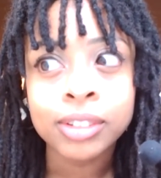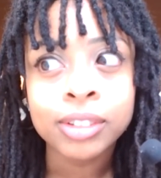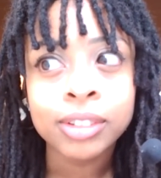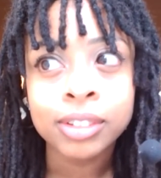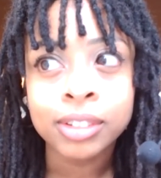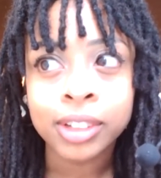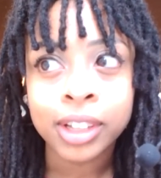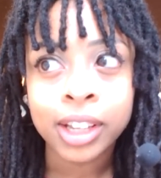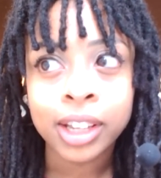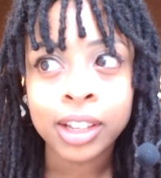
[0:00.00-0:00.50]

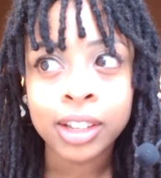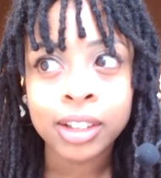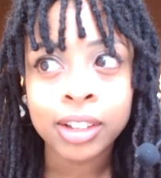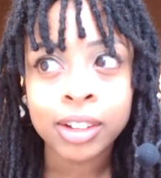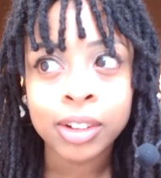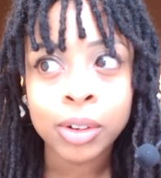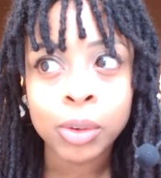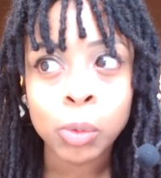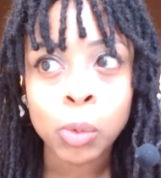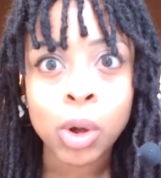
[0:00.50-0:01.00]
like
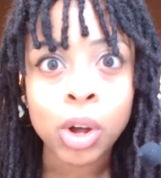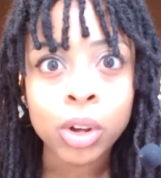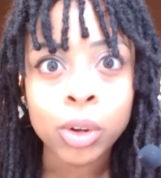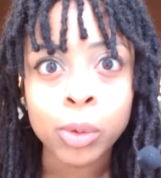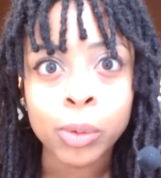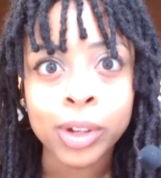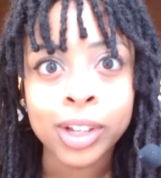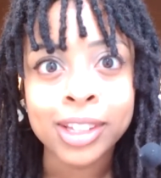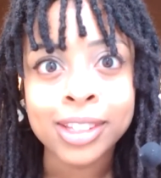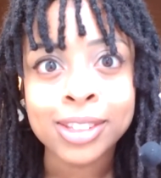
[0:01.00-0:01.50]

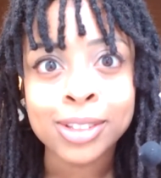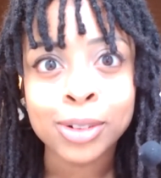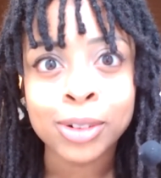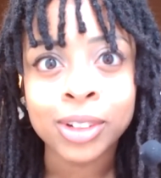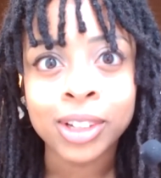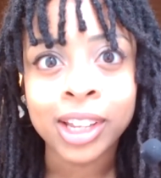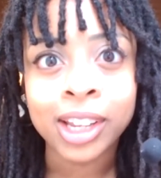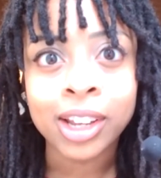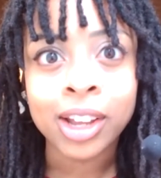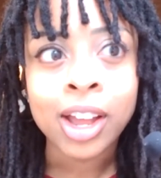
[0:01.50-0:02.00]
walkways or
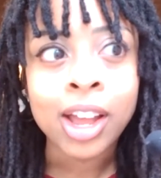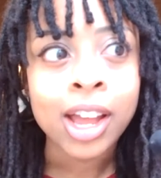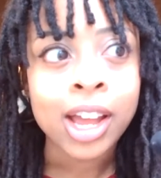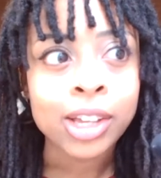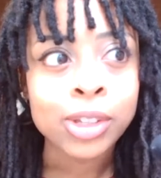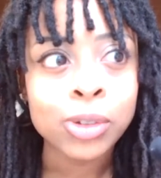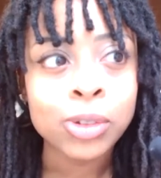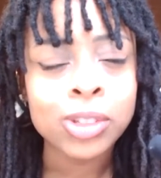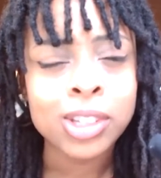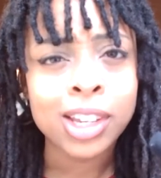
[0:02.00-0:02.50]
like
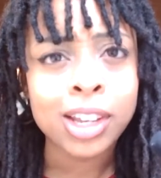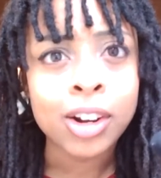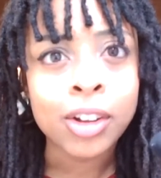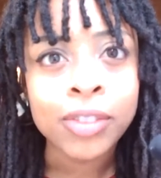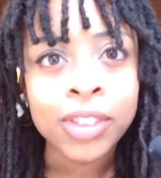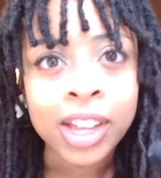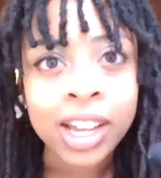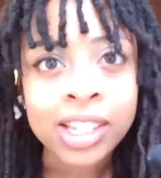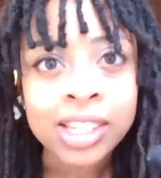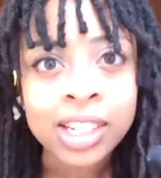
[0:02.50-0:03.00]
as soon as you get off
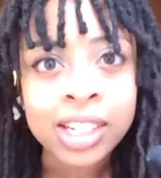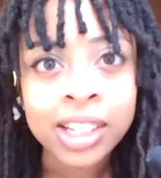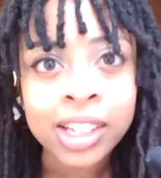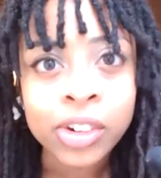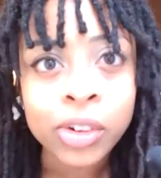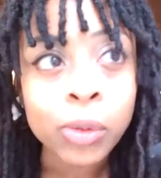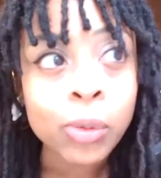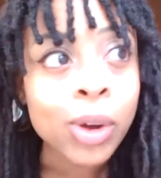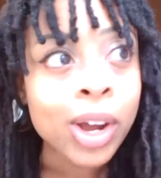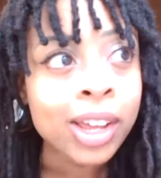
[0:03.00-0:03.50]
the
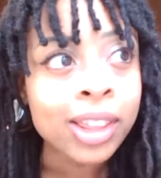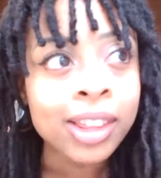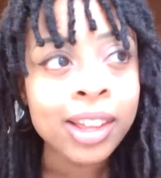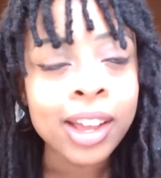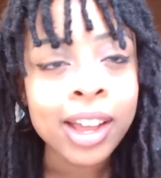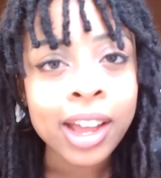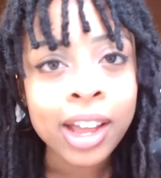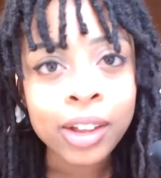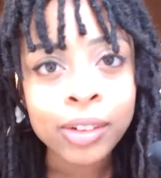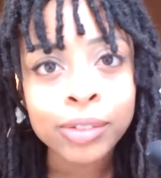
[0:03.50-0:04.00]
escalator, why the
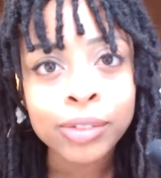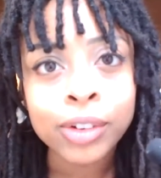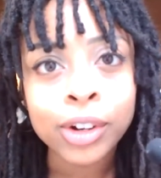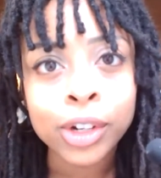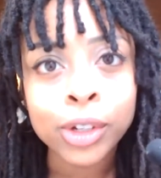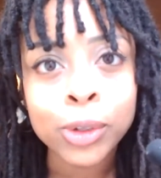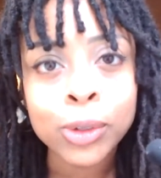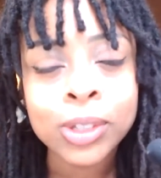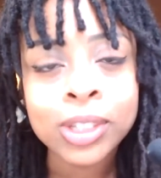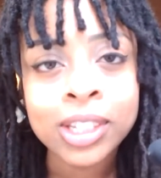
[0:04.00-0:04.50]
F are
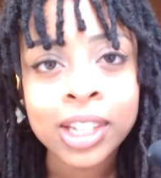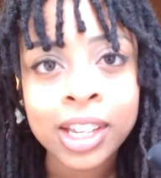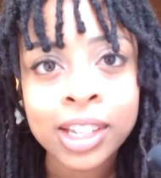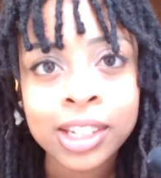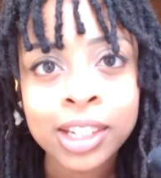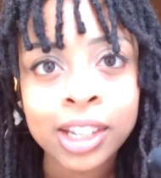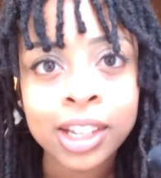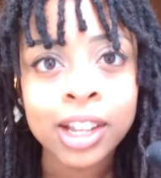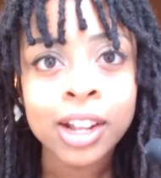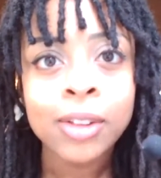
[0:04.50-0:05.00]
you
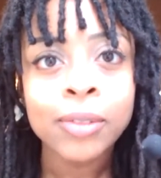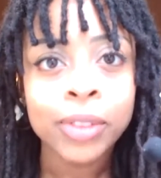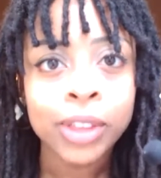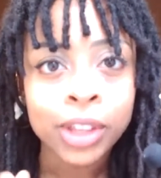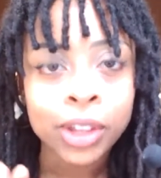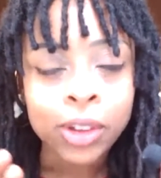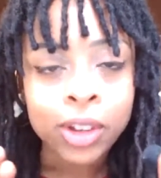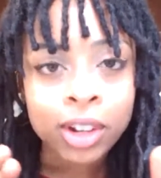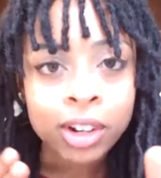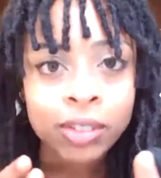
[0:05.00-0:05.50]
standing?
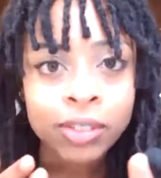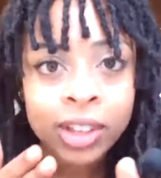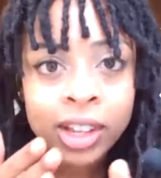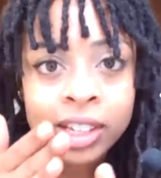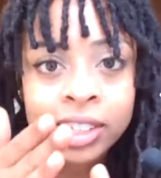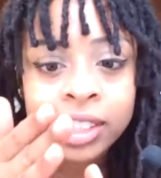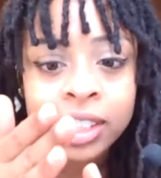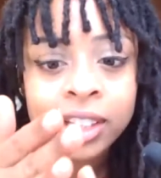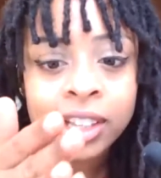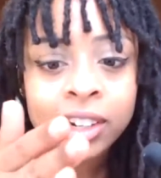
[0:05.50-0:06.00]
Like you get off the
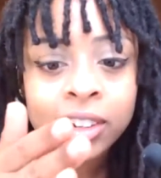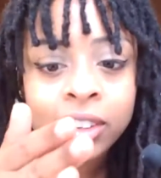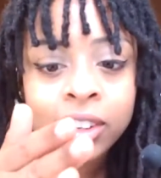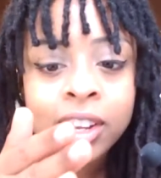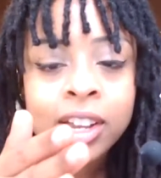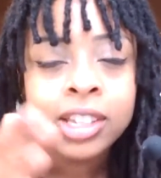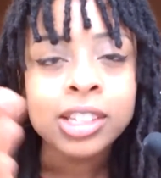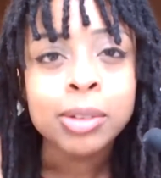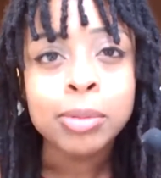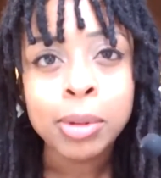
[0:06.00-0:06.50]
escalator,
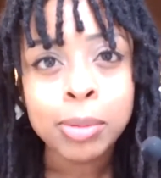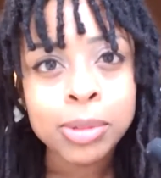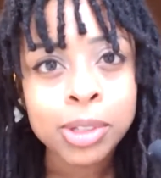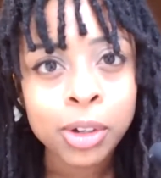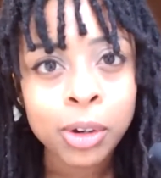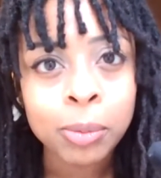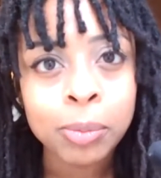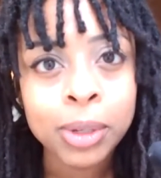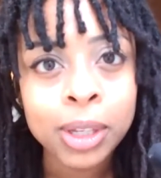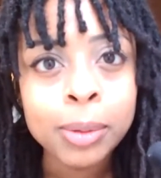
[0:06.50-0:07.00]
sometimes
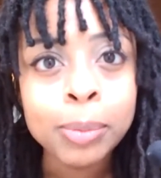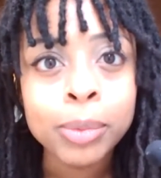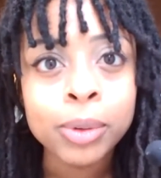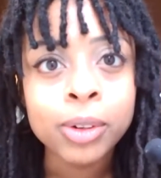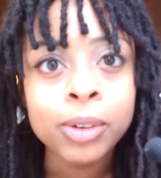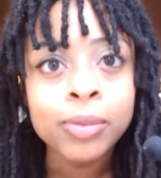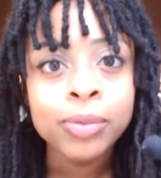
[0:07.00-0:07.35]
there are people